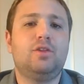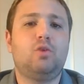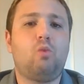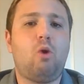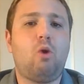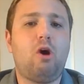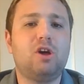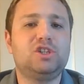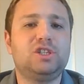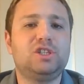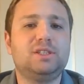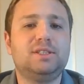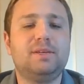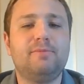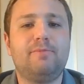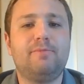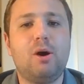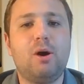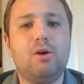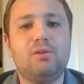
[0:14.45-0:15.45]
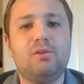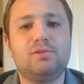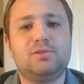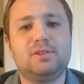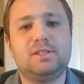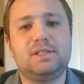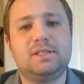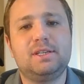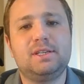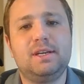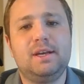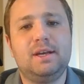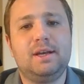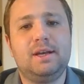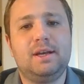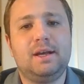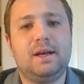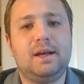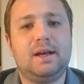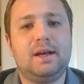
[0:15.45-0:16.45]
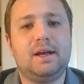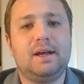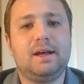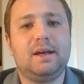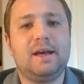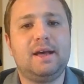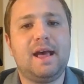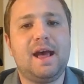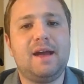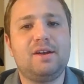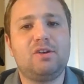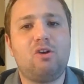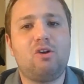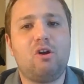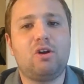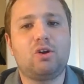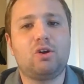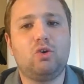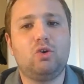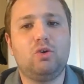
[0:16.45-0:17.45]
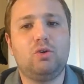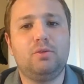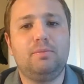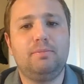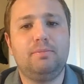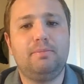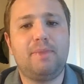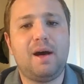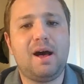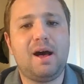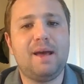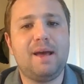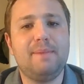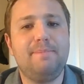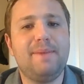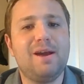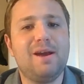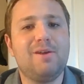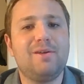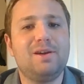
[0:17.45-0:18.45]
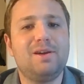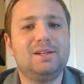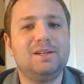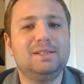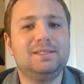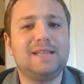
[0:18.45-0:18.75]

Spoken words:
the Washington Post had an article by Barrett,